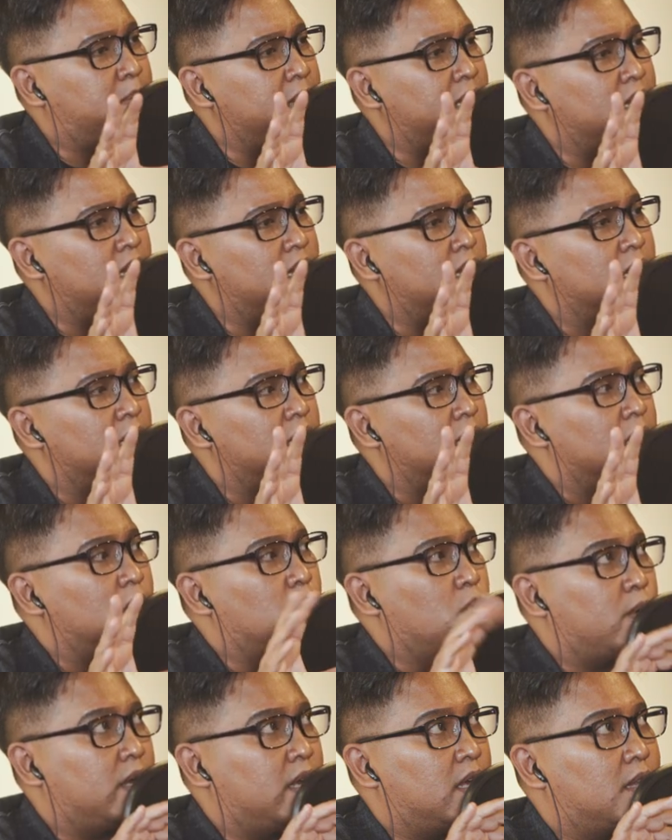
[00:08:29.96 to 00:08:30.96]
bean
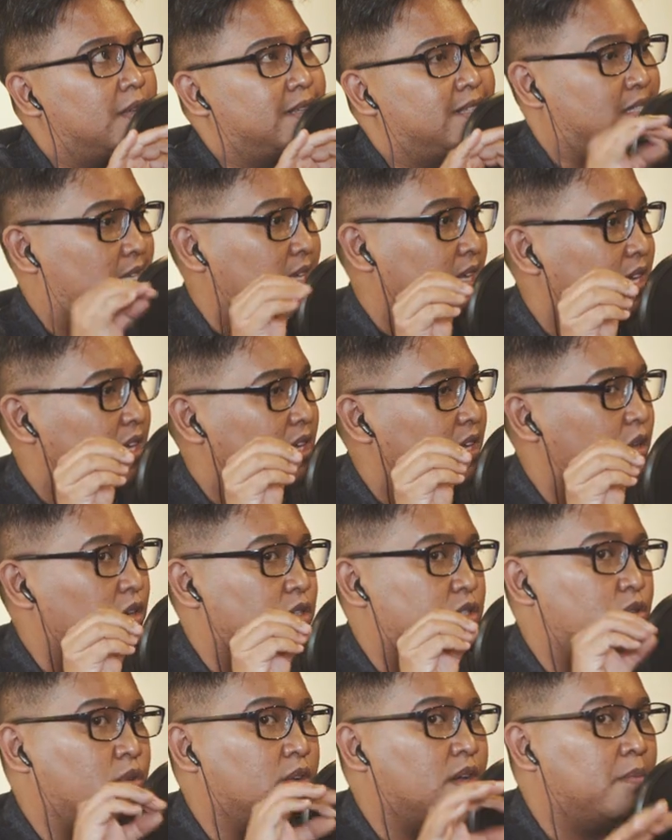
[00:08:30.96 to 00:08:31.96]
with tea
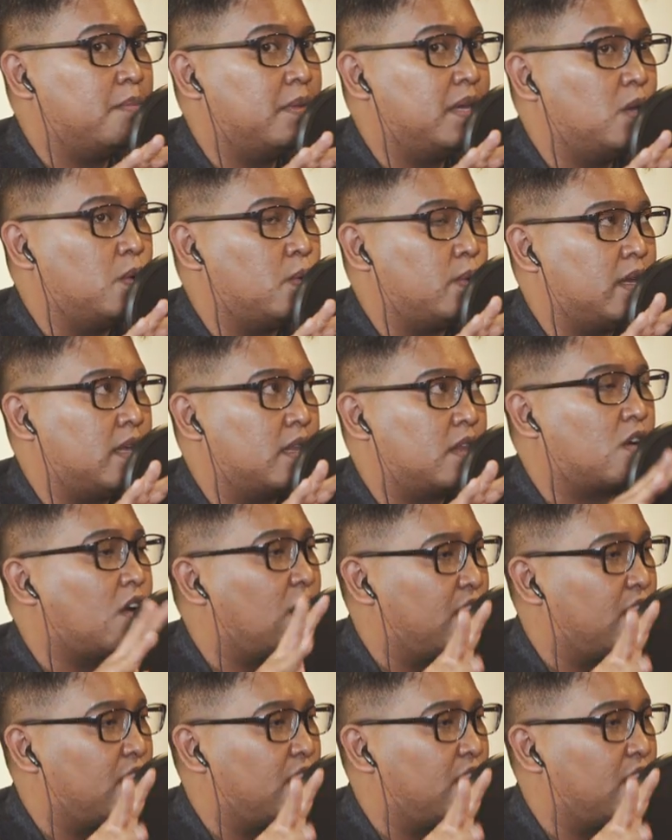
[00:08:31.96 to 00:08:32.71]
or soya bean with